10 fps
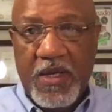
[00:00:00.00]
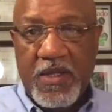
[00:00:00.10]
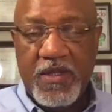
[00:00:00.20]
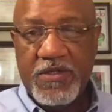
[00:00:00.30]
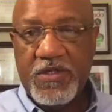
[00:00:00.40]

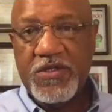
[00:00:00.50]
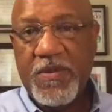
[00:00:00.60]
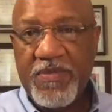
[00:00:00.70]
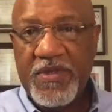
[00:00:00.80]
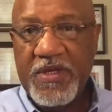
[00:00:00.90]
There's some
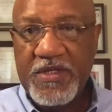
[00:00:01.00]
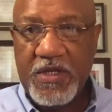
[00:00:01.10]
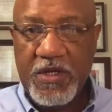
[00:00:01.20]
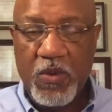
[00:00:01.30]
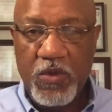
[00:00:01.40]
things that
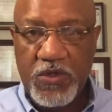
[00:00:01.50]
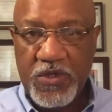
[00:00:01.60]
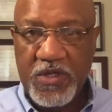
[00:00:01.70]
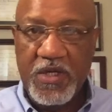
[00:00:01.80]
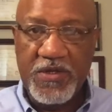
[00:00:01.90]
I want you
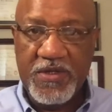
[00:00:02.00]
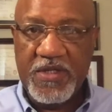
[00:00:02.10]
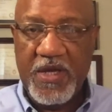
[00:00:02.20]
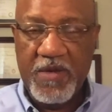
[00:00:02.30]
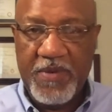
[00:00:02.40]
to
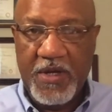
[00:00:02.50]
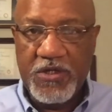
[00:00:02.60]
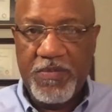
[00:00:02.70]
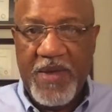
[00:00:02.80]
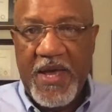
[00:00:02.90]
understand about your
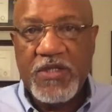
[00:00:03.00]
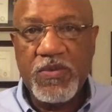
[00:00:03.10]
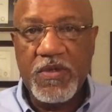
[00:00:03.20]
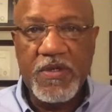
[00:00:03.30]
password.